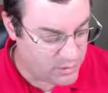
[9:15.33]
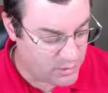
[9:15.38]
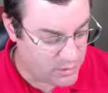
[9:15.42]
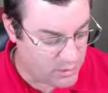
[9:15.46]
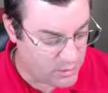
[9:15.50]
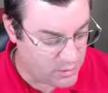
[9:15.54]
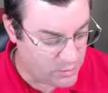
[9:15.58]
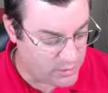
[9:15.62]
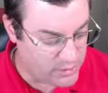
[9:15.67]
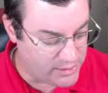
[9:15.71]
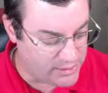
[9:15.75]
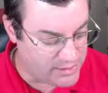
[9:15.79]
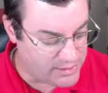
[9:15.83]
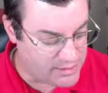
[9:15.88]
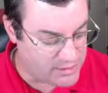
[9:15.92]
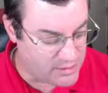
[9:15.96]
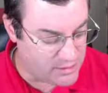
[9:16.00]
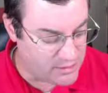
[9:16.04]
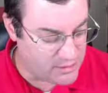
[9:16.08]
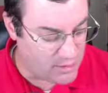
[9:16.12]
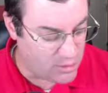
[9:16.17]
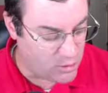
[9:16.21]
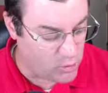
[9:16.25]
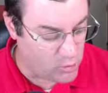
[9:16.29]
we see
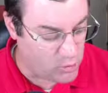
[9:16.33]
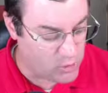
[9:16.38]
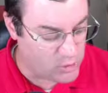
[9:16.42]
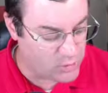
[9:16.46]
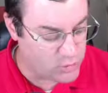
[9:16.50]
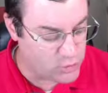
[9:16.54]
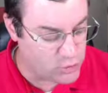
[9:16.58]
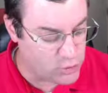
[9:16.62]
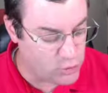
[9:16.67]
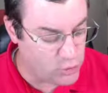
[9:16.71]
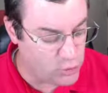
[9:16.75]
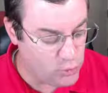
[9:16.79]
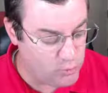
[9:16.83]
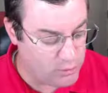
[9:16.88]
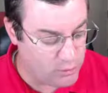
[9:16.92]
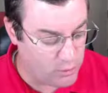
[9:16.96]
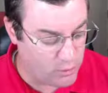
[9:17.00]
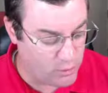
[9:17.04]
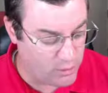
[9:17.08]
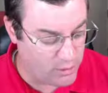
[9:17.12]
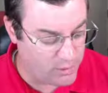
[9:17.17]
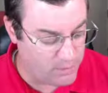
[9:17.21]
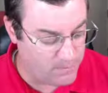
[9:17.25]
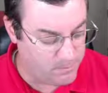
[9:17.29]
the horn 2
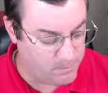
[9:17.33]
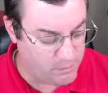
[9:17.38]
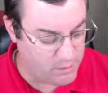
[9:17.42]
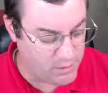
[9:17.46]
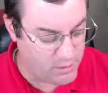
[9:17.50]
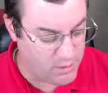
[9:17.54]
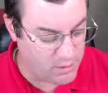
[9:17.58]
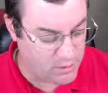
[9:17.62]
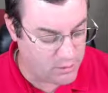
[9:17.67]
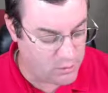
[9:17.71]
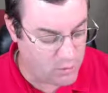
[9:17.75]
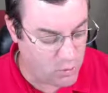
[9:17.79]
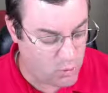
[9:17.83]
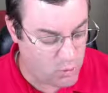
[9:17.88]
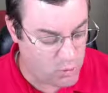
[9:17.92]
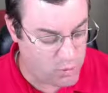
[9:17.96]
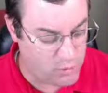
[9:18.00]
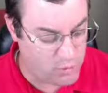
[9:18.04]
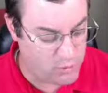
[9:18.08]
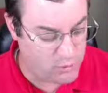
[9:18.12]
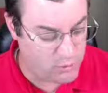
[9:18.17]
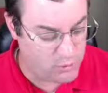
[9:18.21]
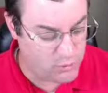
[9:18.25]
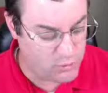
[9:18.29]
part, a
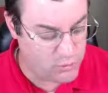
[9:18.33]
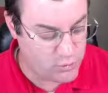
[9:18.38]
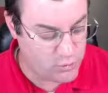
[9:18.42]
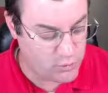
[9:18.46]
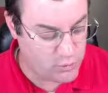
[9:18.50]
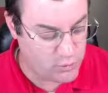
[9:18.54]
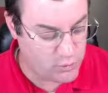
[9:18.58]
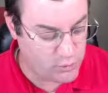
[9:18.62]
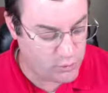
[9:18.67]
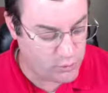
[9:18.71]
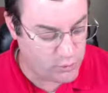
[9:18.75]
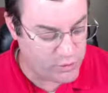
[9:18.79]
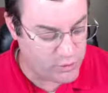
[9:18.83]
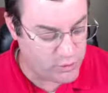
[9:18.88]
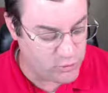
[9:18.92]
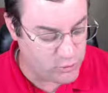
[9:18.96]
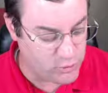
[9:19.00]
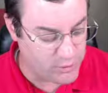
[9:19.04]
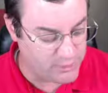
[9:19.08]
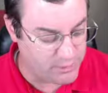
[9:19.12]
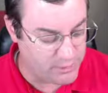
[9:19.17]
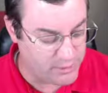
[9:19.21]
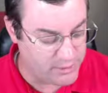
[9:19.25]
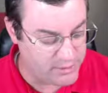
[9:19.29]
quarter 3
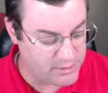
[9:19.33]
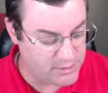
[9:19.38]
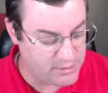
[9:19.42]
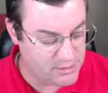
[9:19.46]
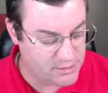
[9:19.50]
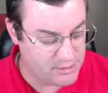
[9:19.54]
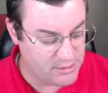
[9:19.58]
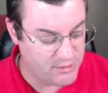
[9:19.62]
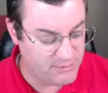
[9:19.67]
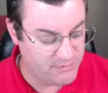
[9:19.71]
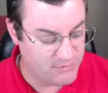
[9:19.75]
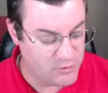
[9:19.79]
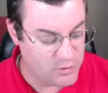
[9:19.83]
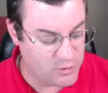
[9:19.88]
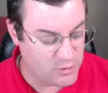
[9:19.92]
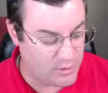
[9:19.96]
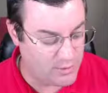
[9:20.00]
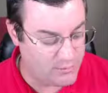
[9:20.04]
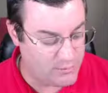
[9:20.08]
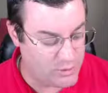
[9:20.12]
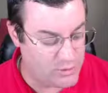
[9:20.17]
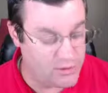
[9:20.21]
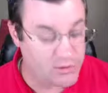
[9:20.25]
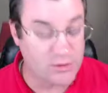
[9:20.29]
triplets. So
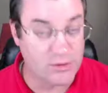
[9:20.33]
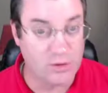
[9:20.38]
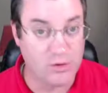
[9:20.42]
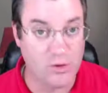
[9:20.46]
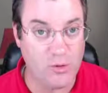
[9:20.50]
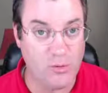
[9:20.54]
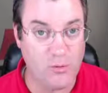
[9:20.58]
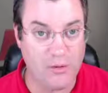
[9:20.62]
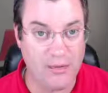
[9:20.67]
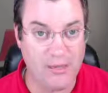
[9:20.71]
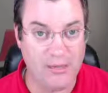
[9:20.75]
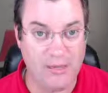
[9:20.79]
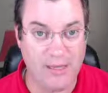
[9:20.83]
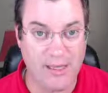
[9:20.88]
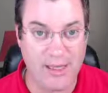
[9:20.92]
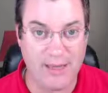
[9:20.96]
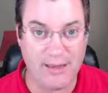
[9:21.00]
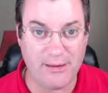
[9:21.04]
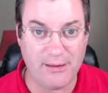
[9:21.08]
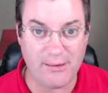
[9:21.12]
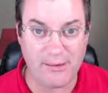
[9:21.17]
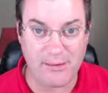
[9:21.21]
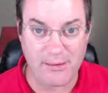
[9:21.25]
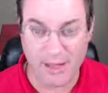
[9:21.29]
I'm just assuming that
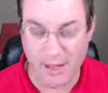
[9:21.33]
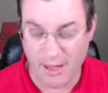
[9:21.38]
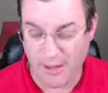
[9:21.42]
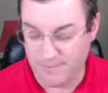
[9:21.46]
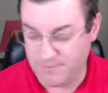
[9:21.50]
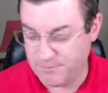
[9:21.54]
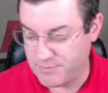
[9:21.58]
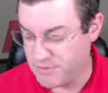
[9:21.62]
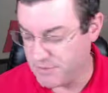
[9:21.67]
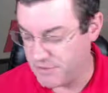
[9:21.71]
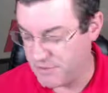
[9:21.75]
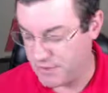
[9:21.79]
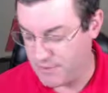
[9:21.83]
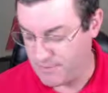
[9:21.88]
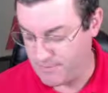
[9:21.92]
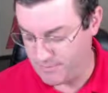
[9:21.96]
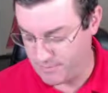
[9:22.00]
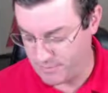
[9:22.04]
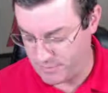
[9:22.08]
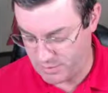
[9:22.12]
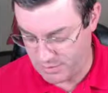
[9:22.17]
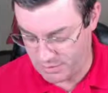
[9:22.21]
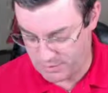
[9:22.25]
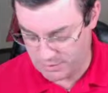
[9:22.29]
that up
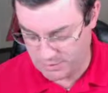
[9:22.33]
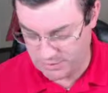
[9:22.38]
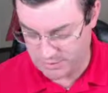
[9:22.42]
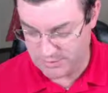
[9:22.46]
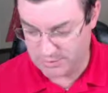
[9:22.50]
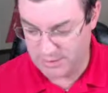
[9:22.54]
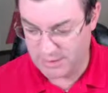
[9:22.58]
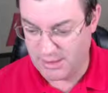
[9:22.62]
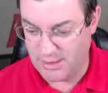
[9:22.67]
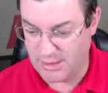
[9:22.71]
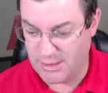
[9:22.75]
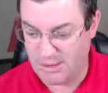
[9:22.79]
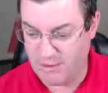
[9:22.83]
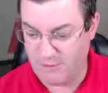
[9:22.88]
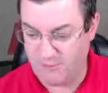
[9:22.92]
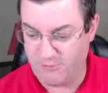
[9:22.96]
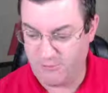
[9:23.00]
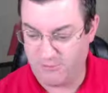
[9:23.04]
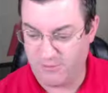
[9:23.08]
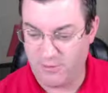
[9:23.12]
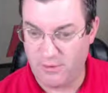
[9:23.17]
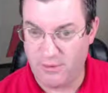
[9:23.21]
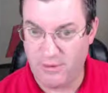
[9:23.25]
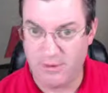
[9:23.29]
stem is the
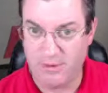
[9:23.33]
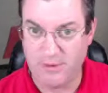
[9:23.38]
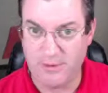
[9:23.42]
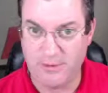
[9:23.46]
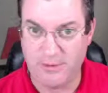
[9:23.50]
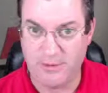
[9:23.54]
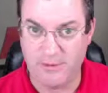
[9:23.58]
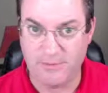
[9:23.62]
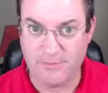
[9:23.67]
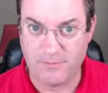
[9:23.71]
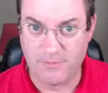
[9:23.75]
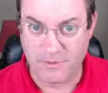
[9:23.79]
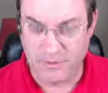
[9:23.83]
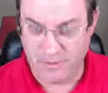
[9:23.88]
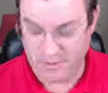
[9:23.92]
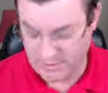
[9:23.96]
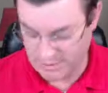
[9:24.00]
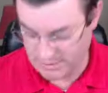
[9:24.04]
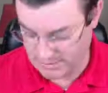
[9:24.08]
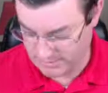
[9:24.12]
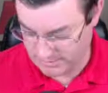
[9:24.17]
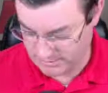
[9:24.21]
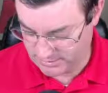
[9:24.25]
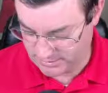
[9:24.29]

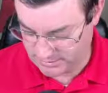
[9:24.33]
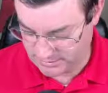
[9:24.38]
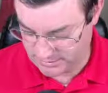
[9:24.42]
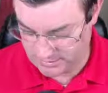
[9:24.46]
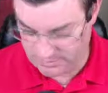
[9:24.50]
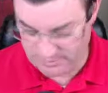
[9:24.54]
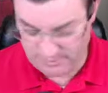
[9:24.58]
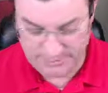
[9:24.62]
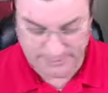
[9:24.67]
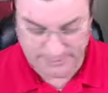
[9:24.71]
F6.